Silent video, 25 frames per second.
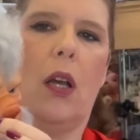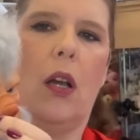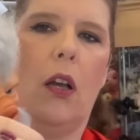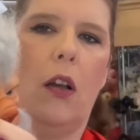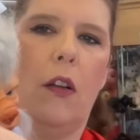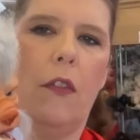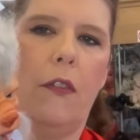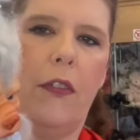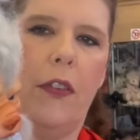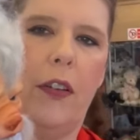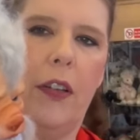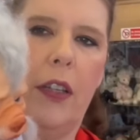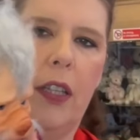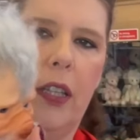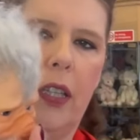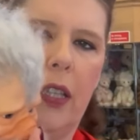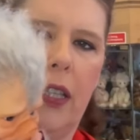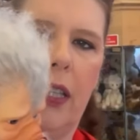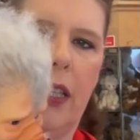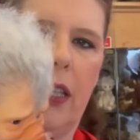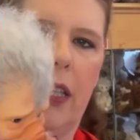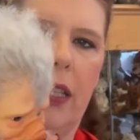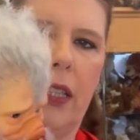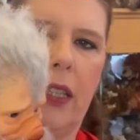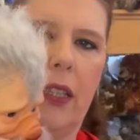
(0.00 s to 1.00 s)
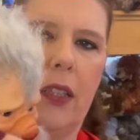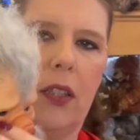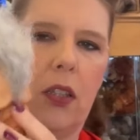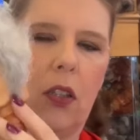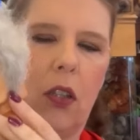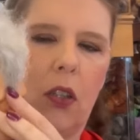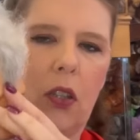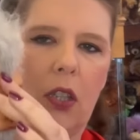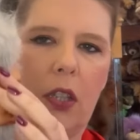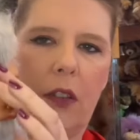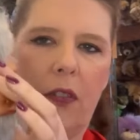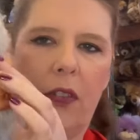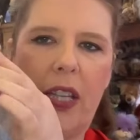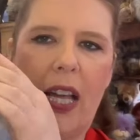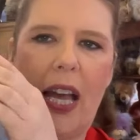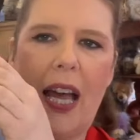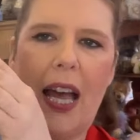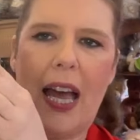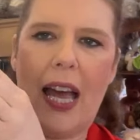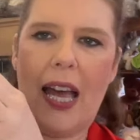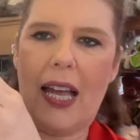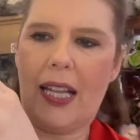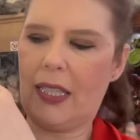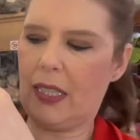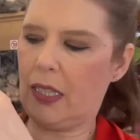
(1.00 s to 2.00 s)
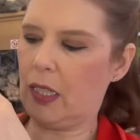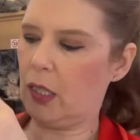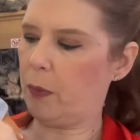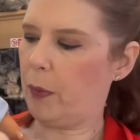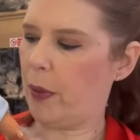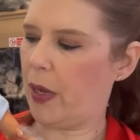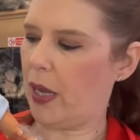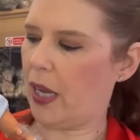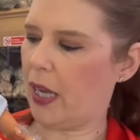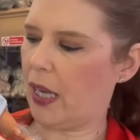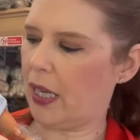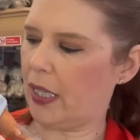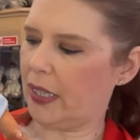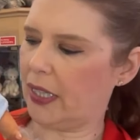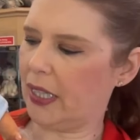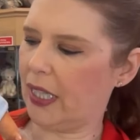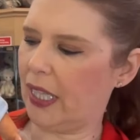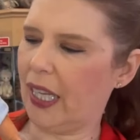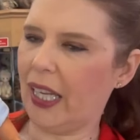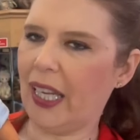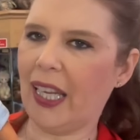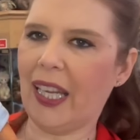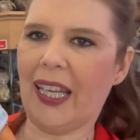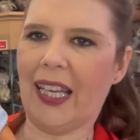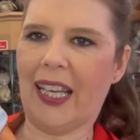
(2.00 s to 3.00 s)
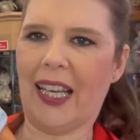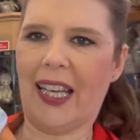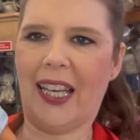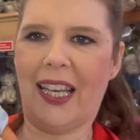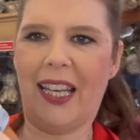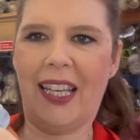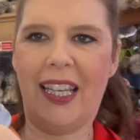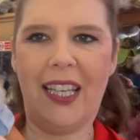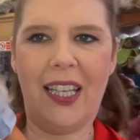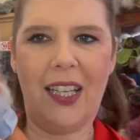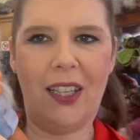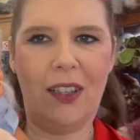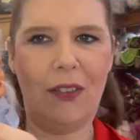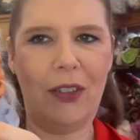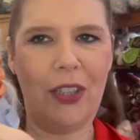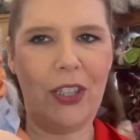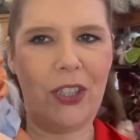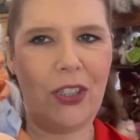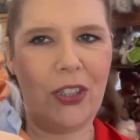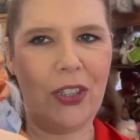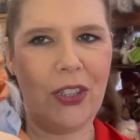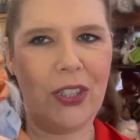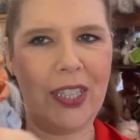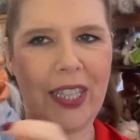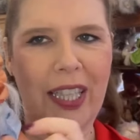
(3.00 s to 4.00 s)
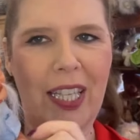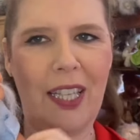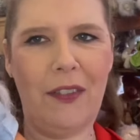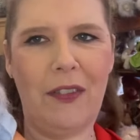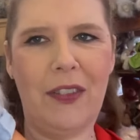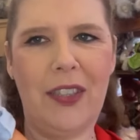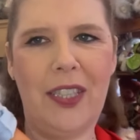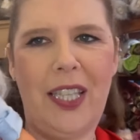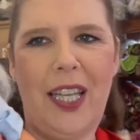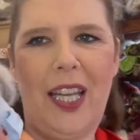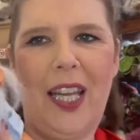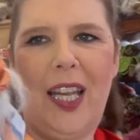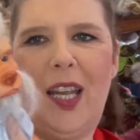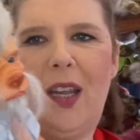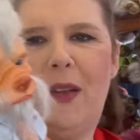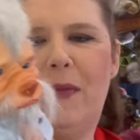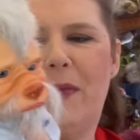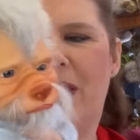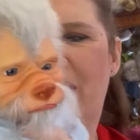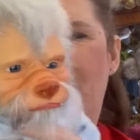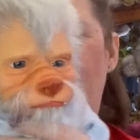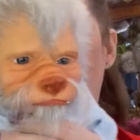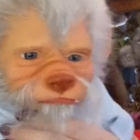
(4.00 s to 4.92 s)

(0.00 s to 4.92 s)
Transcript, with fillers: of sort of the hand part here, which just gives him